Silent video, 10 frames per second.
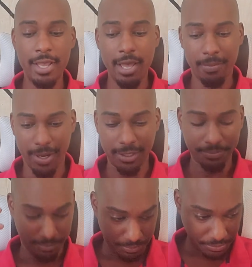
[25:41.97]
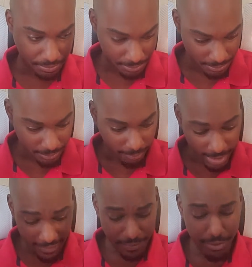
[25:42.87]
But
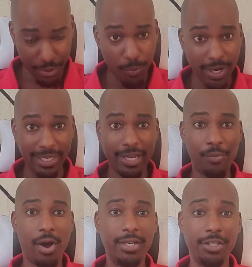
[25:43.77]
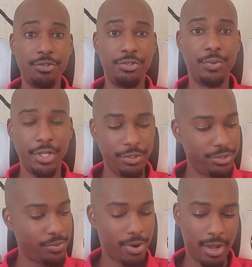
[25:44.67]
if you do want to get a wand and you do want to
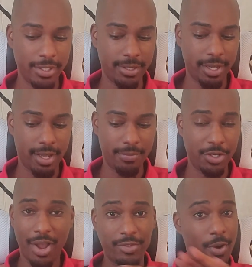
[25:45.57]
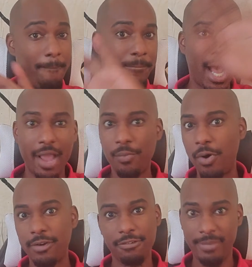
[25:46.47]
use a wand, you don't have to go out and buy
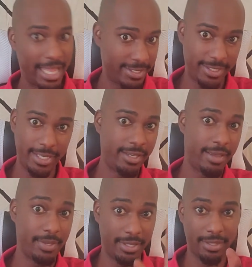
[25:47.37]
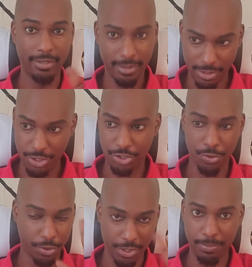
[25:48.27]
one from Etsy. I mean, you
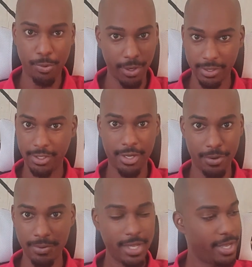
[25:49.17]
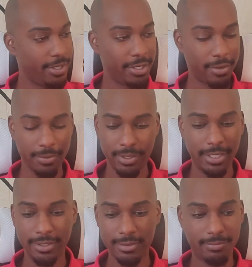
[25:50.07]
sure support, these,
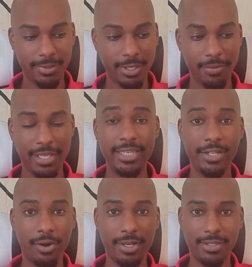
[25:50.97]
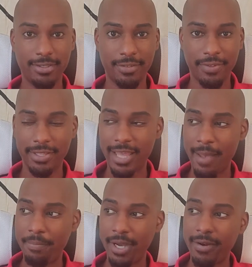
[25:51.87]
the indie artists and stuff like
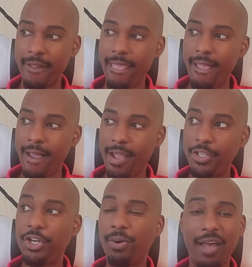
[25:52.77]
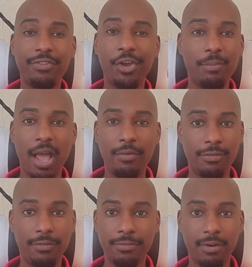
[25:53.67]
that. But you don't have to go buy
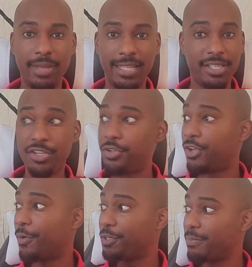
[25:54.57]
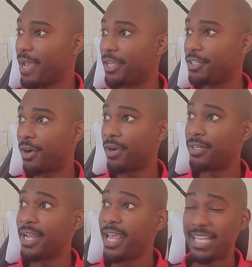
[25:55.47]
one from Etsy. You can go in your
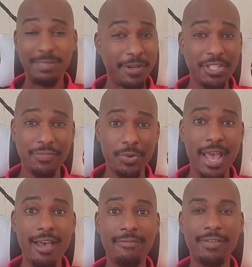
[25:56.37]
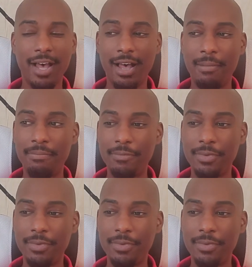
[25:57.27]
backyard, especially if you have, I